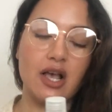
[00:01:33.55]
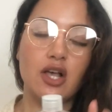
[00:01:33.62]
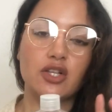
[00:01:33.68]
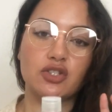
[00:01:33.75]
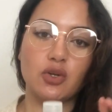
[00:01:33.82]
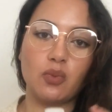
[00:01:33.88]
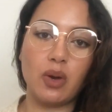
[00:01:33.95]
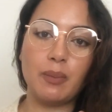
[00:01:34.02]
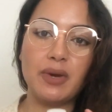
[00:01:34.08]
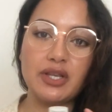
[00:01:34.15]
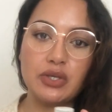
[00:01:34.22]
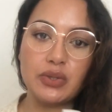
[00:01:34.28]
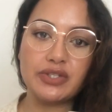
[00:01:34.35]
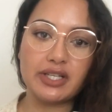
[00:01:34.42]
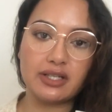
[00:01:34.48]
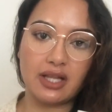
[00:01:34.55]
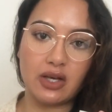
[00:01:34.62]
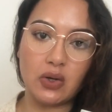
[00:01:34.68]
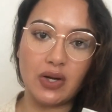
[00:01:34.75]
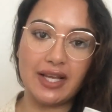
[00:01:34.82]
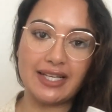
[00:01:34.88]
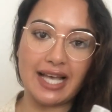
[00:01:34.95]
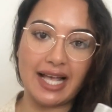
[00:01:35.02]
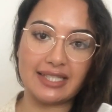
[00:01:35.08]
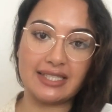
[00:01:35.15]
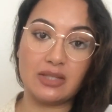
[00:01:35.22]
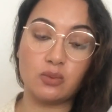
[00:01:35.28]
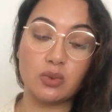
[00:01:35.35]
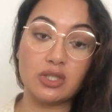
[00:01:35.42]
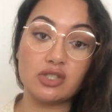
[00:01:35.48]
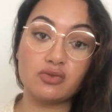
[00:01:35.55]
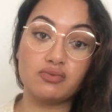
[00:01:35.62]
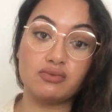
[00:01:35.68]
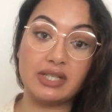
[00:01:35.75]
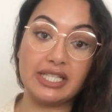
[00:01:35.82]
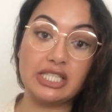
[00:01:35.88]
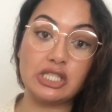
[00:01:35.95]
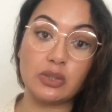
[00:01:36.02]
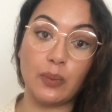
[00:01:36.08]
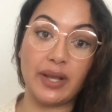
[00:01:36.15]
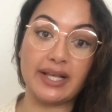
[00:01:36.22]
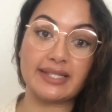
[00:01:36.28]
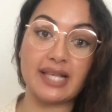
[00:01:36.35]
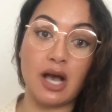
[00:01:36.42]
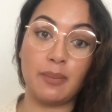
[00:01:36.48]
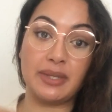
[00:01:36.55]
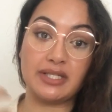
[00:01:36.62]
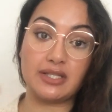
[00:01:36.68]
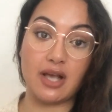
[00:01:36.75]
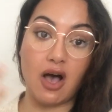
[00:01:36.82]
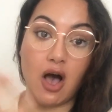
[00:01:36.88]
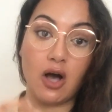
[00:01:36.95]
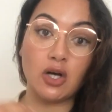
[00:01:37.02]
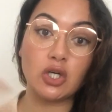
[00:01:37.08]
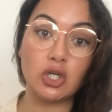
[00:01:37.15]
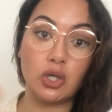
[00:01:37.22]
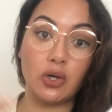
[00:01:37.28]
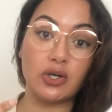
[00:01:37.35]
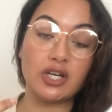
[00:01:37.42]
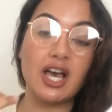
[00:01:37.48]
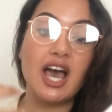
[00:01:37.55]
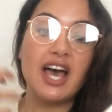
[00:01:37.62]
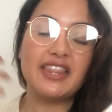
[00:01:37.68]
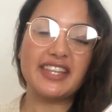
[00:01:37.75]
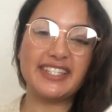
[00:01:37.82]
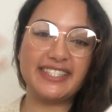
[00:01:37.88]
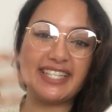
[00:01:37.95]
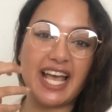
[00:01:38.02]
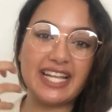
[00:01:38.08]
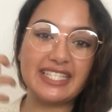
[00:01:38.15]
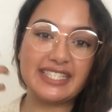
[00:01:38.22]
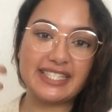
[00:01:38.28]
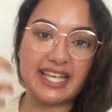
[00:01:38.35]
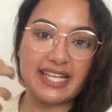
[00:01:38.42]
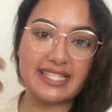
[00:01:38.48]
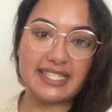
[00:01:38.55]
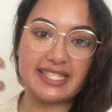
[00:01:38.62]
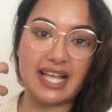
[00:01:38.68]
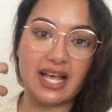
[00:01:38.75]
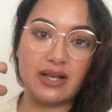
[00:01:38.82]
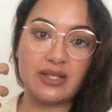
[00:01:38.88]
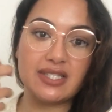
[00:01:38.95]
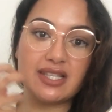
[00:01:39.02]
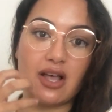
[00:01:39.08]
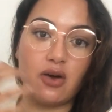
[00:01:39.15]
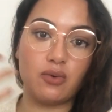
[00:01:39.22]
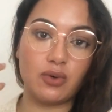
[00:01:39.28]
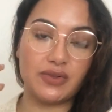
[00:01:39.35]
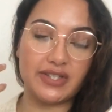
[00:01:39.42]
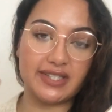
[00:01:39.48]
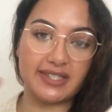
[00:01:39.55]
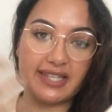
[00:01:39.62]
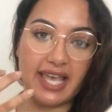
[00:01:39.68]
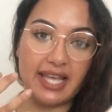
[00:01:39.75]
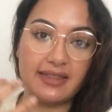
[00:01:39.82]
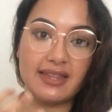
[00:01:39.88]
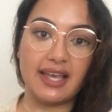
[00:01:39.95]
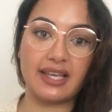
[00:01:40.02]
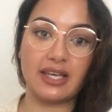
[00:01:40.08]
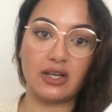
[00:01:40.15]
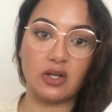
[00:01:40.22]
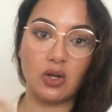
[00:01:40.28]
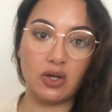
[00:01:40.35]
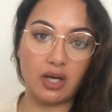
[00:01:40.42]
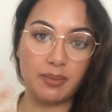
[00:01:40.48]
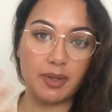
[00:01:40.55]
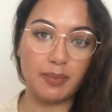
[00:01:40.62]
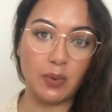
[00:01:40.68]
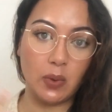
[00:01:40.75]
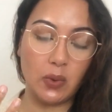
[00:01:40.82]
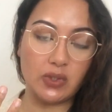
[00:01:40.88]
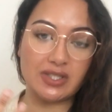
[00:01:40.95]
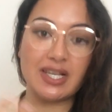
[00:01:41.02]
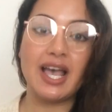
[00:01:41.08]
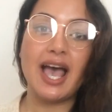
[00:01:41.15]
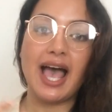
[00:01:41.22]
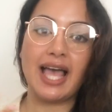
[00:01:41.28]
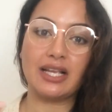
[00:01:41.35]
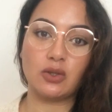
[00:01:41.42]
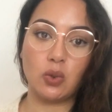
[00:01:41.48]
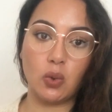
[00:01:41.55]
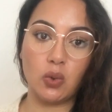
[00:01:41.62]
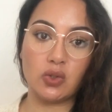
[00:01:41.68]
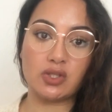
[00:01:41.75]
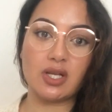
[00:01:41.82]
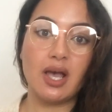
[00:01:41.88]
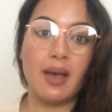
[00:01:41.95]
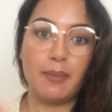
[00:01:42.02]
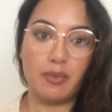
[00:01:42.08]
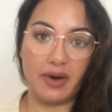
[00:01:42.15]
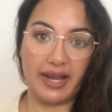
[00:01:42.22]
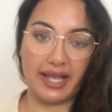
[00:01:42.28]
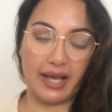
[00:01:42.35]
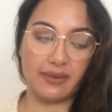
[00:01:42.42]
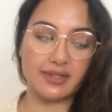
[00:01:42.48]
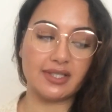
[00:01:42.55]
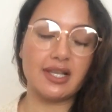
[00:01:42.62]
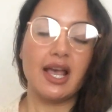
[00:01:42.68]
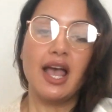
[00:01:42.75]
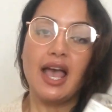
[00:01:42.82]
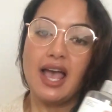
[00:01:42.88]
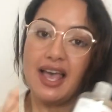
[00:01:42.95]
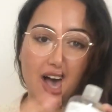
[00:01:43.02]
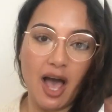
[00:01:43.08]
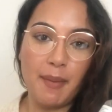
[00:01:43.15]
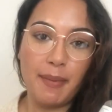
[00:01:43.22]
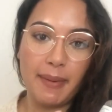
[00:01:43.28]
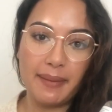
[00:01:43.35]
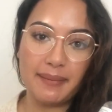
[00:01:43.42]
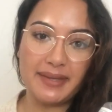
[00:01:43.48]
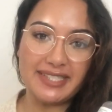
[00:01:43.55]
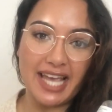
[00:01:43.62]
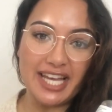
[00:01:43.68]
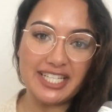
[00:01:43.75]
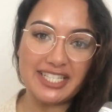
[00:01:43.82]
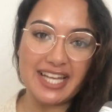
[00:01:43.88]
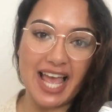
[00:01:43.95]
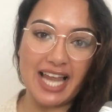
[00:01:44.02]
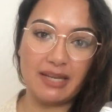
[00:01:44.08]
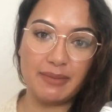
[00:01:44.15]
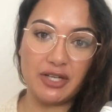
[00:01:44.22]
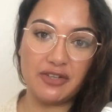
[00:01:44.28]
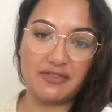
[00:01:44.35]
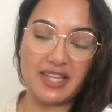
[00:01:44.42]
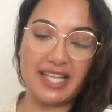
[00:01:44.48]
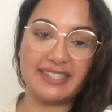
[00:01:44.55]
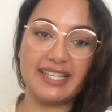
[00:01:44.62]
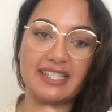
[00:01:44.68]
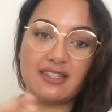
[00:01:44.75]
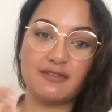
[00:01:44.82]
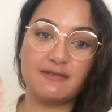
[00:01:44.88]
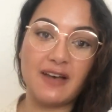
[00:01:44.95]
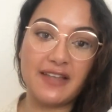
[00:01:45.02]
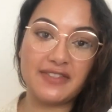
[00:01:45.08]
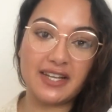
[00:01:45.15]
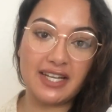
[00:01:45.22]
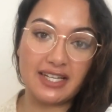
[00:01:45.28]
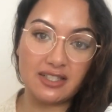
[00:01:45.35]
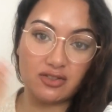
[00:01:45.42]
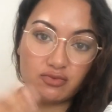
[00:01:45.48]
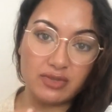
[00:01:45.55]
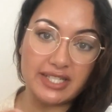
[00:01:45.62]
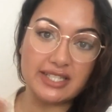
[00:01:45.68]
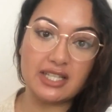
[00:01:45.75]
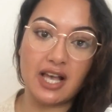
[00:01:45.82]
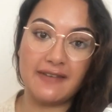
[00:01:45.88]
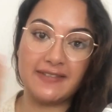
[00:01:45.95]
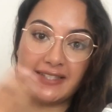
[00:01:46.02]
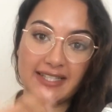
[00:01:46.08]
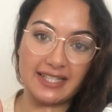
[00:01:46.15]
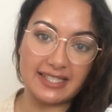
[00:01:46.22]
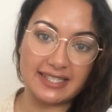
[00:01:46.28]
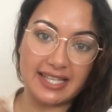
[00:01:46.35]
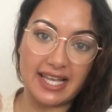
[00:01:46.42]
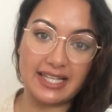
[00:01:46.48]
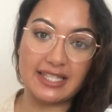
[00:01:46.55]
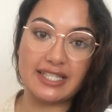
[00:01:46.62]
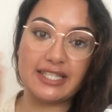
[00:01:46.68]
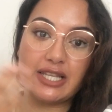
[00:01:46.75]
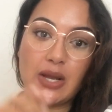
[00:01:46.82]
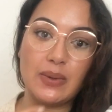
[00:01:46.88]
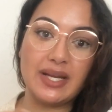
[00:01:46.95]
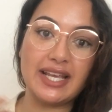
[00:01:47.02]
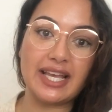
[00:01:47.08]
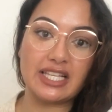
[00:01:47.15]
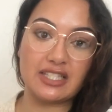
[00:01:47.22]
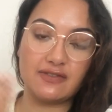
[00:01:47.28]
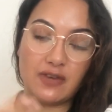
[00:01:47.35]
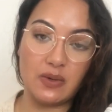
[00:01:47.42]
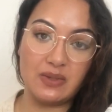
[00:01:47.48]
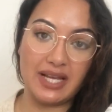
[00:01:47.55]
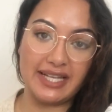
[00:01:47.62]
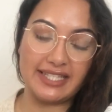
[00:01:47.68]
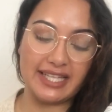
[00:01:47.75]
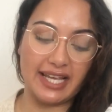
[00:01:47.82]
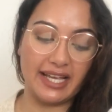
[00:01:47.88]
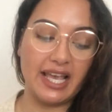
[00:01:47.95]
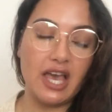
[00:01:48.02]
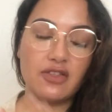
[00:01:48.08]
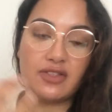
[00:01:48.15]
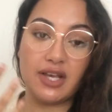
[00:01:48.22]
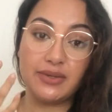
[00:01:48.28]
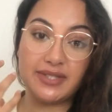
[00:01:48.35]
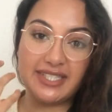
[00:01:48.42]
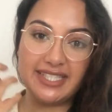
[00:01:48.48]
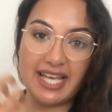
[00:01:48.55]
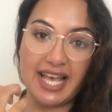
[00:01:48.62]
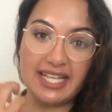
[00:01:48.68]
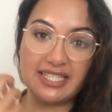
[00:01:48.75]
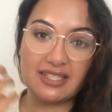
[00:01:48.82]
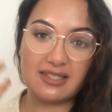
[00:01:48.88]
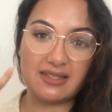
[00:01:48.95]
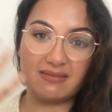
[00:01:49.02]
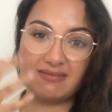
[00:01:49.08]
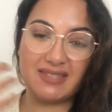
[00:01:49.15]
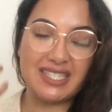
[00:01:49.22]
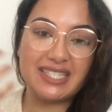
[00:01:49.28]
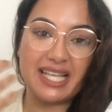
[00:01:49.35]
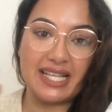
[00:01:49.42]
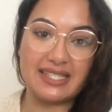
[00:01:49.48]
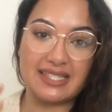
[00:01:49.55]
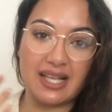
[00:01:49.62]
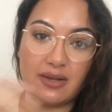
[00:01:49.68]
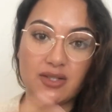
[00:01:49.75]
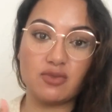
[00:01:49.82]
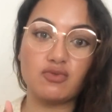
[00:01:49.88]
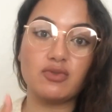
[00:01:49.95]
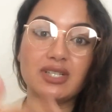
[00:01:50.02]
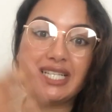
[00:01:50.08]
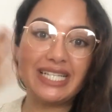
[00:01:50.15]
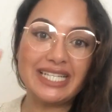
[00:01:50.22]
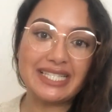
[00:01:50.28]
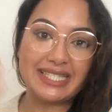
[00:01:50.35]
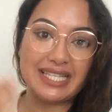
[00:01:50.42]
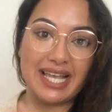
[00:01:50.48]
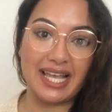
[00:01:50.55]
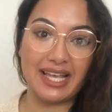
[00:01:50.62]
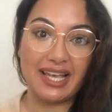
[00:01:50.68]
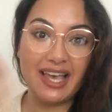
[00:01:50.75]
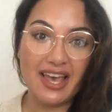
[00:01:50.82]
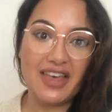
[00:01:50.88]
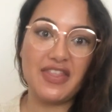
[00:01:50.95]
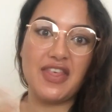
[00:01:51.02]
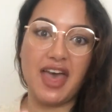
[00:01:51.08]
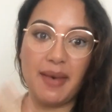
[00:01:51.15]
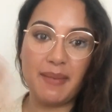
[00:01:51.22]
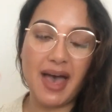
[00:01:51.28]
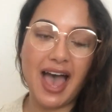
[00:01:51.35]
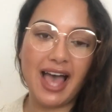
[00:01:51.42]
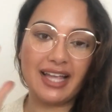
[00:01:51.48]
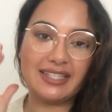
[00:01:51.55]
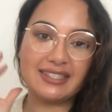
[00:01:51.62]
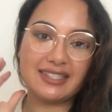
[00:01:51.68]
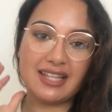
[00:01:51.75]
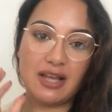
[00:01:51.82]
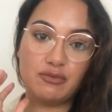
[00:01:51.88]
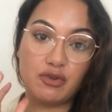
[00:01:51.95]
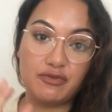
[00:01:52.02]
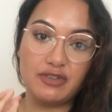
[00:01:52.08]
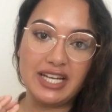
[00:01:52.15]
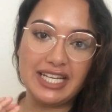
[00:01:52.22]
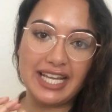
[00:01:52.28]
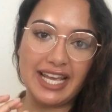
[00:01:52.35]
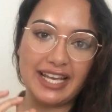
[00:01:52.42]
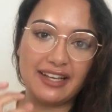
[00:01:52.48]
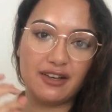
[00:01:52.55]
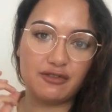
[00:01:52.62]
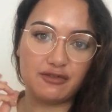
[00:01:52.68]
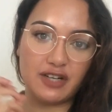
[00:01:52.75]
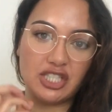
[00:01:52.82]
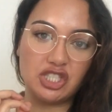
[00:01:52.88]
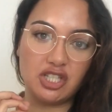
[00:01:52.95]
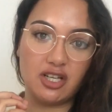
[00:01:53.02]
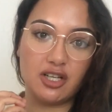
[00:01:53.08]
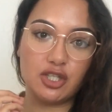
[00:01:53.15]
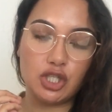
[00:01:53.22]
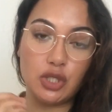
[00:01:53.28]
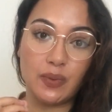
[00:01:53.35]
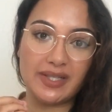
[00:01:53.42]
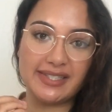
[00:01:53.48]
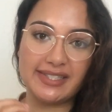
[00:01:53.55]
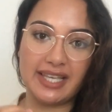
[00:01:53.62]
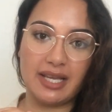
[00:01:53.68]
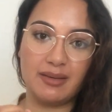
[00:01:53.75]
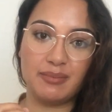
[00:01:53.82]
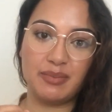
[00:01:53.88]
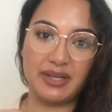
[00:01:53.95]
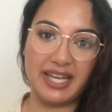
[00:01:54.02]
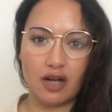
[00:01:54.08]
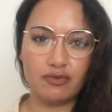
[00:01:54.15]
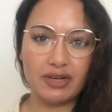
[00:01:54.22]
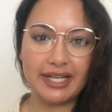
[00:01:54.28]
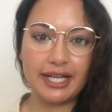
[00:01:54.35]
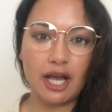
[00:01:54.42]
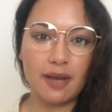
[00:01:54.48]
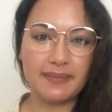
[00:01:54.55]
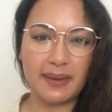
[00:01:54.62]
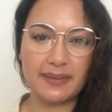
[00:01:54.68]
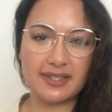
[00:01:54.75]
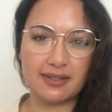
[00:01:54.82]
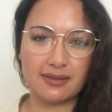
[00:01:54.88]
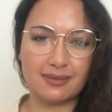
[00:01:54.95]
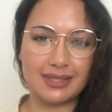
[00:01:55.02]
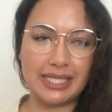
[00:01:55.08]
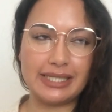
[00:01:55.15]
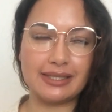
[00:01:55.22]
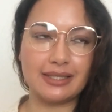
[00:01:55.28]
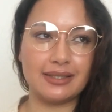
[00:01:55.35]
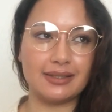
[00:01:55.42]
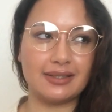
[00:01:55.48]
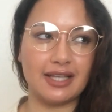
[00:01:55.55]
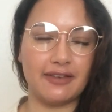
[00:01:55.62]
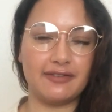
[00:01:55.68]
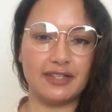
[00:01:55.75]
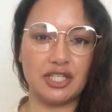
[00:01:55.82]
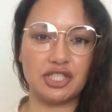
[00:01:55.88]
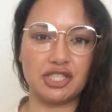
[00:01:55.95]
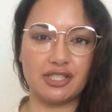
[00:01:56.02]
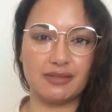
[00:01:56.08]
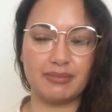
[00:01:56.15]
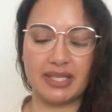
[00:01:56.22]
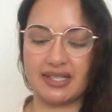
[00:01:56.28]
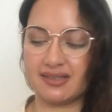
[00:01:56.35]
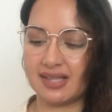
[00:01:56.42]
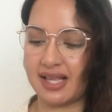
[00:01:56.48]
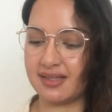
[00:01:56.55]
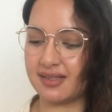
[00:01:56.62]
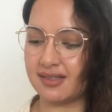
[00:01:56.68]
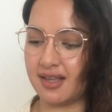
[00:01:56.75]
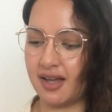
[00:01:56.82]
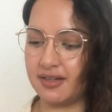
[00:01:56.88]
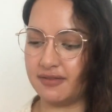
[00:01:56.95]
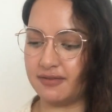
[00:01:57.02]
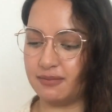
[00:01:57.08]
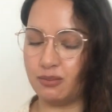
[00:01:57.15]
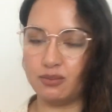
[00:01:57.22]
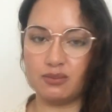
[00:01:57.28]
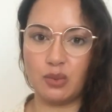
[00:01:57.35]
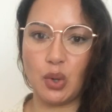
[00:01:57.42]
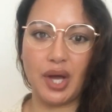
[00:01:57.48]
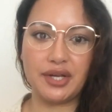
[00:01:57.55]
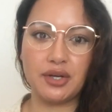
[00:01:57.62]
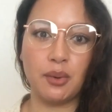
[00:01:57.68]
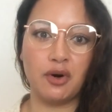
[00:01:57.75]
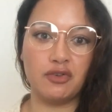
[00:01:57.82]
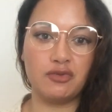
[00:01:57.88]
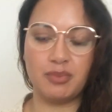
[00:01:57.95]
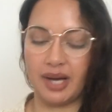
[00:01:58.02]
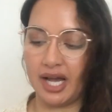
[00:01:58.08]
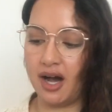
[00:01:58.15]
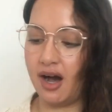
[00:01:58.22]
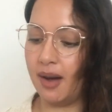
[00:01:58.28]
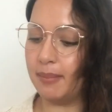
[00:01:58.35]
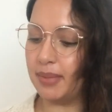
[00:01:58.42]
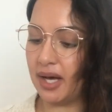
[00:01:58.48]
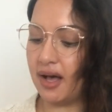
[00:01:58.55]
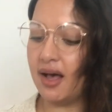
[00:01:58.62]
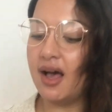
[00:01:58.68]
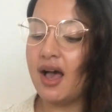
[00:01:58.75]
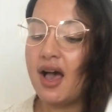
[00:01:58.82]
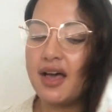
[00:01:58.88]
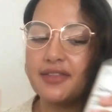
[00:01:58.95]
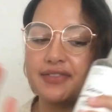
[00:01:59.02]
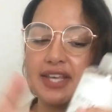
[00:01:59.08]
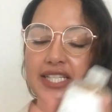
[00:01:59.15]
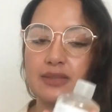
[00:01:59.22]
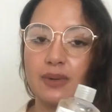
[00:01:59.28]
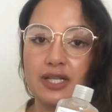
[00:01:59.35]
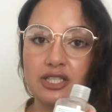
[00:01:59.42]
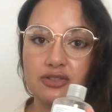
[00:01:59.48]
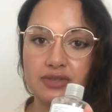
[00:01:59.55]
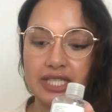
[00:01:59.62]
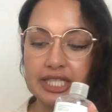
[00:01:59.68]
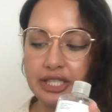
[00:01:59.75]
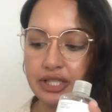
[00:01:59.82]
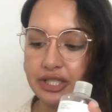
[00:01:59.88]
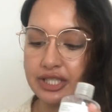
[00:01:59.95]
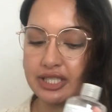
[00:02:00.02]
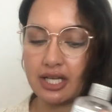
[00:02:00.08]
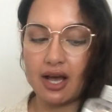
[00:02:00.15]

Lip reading: So when we're using glycolic acid, what it's really doing is helping to unclog the dead skin cells that are on the skin that can clog up the pores and cause breakouts. The hyperpigmentation element of this is the fact that it is resurfacing the skin, slowly exfoliating those dead skin cells, releasing them, and then revealing fresher, newer skin beneath. I really hope that was a decent definition because that's kind of what I know off by heart. But this one is really good.